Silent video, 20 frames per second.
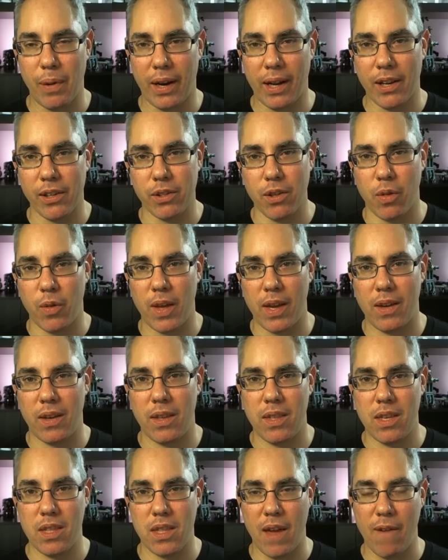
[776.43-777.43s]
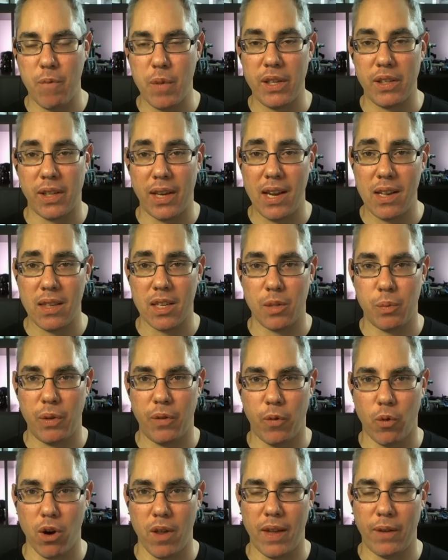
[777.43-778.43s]
But I also think they've been saying this
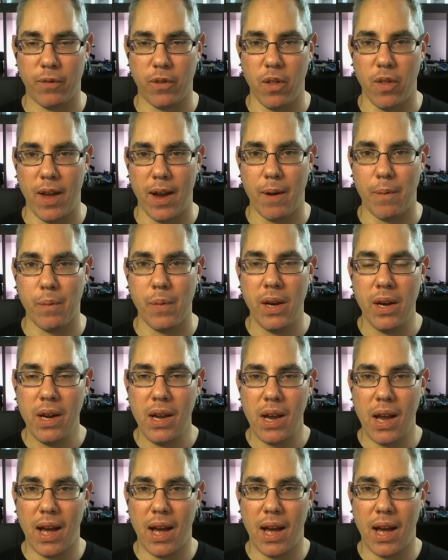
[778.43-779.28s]
before, that for them,